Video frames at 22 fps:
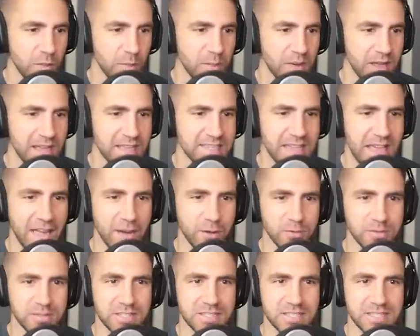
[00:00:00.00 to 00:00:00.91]
But guys, I
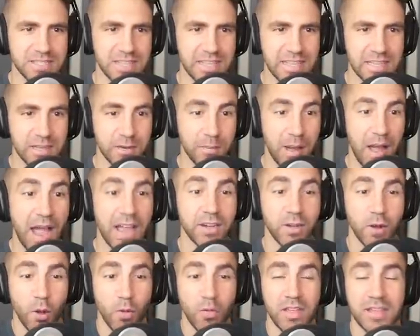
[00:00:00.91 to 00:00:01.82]
don't see them. I
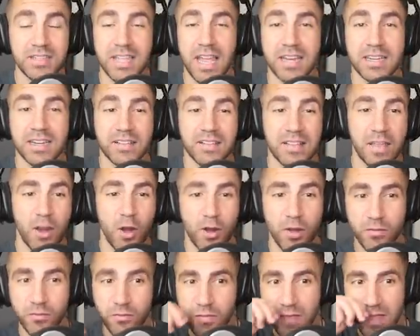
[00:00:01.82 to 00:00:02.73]
know they technically
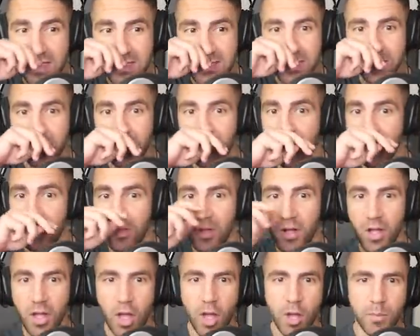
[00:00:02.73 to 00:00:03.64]
are
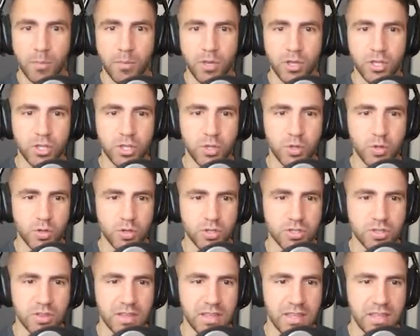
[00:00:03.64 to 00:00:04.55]
invisible, but
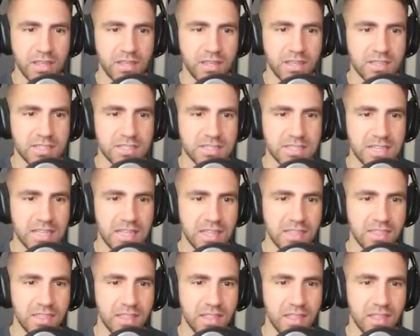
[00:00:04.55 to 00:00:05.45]
usually you see
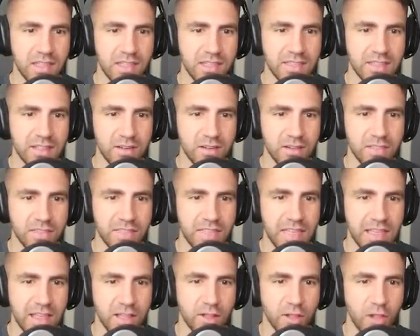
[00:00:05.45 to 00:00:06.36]
the little
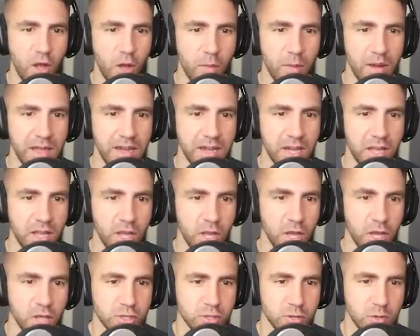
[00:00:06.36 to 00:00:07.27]
thing glowing.
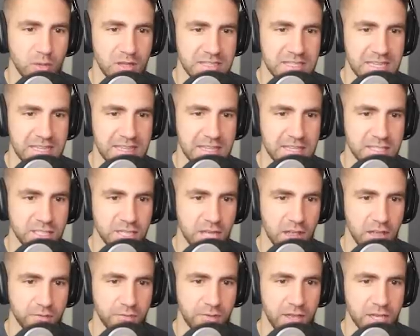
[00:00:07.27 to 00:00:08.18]
Dude, let's eat these
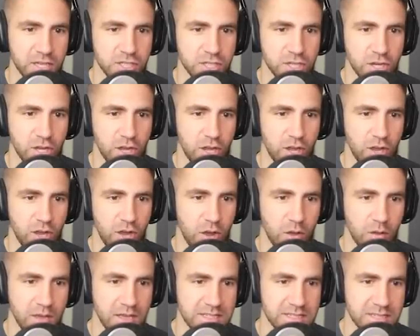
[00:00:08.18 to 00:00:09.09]
jellyfish.
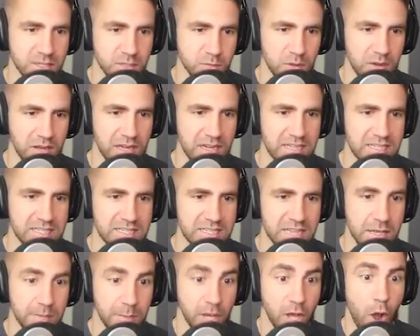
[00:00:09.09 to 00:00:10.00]
Okay, is this one gonna
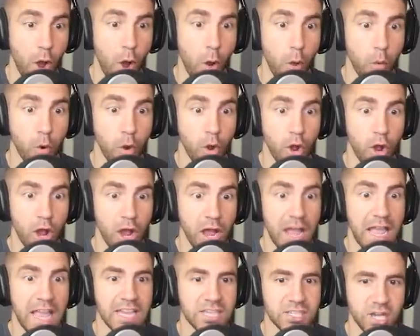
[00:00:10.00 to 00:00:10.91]
sting me? Oh,
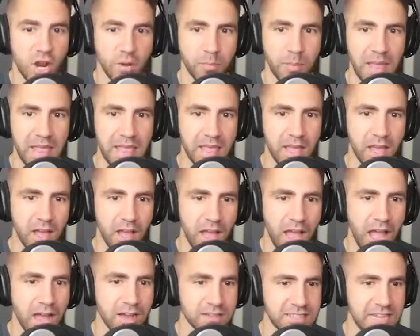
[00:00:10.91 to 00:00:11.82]
he stung me.
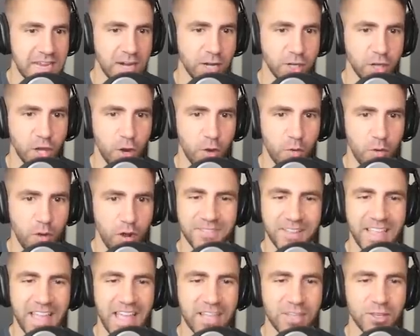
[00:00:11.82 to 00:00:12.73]
How dare you?
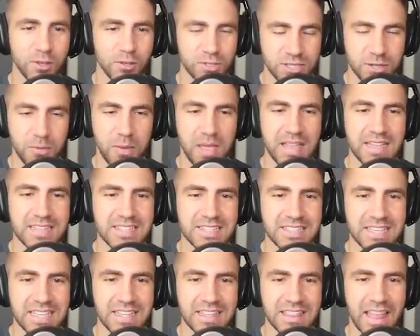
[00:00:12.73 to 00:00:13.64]
But yeah, usually we can
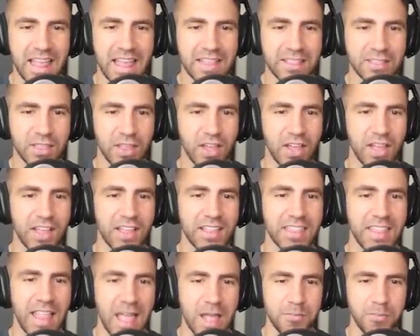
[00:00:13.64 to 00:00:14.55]
see like the
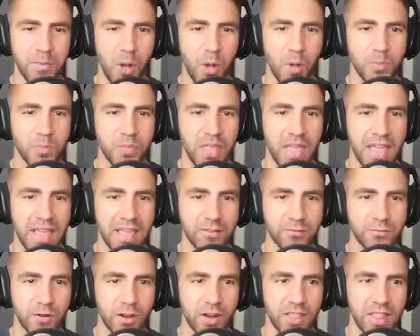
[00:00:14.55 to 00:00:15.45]
light bulb thing
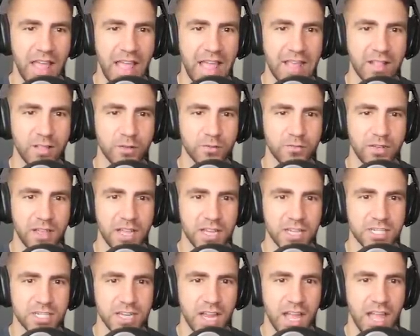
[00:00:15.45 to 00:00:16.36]
in front of the
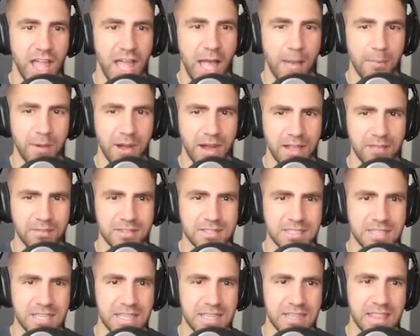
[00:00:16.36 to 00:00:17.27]
anglerfish. I'm not even
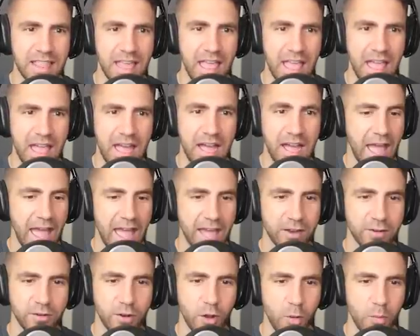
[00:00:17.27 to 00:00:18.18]
seeing that. I
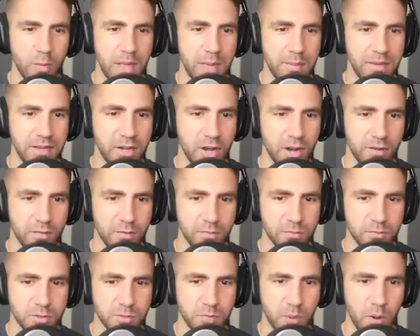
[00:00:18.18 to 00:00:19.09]
don't know, maybe none of
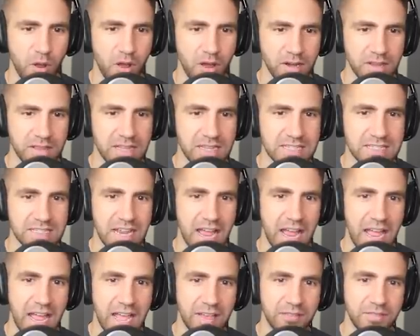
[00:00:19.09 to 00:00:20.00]
them spawned this
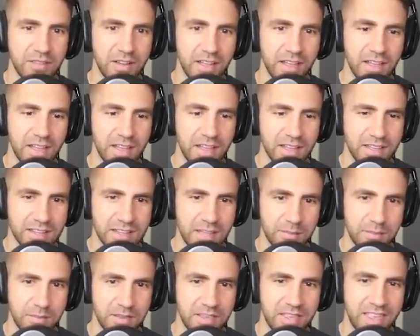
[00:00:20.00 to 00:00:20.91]
time.
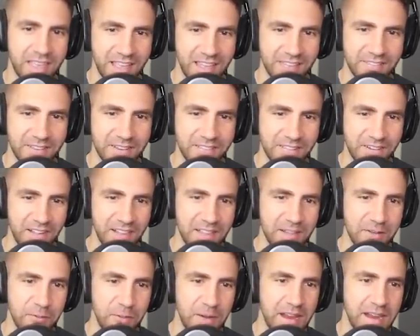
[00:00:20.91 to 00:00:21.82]
That'd be
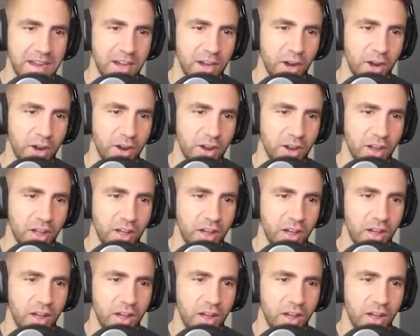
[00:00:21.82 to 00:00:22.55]
really weird.